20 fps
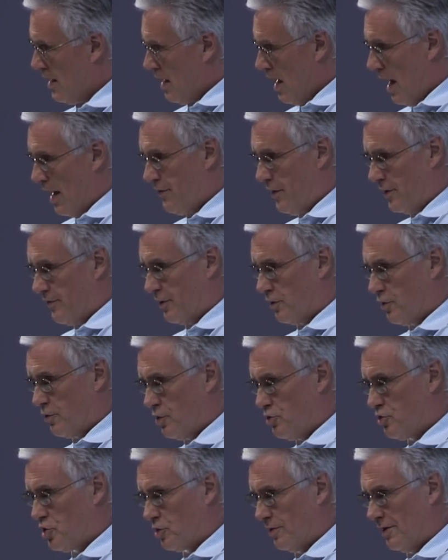and that the
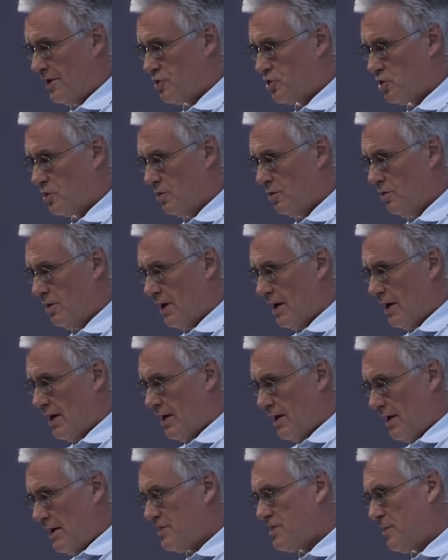crucial issue
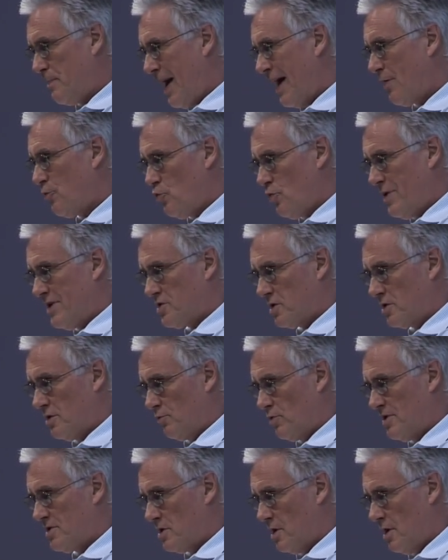is about risk and
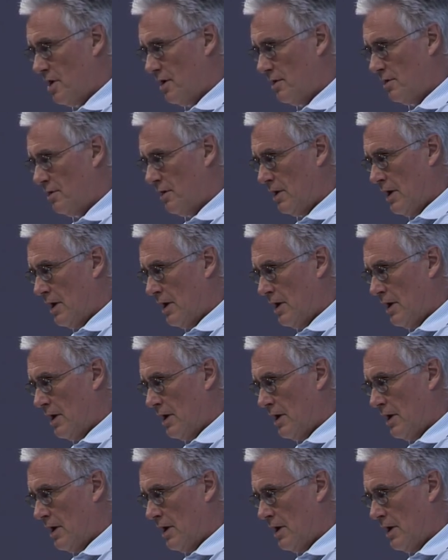return,